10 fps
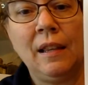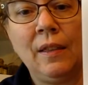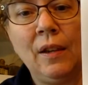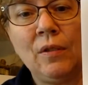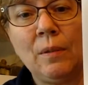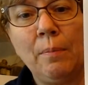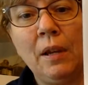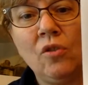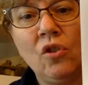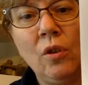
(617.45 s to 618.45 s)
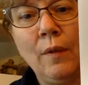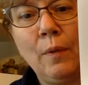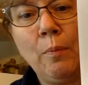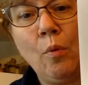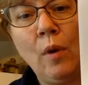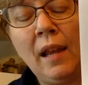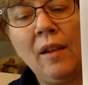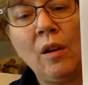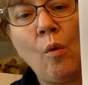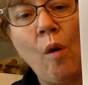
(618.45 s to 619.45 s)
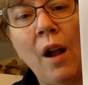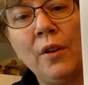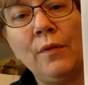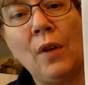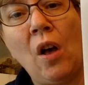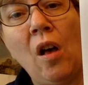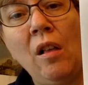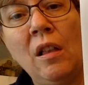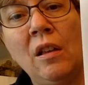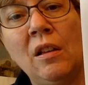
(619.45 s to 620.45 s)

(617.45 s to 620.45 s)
And there's a picture of a boy on a waterfall.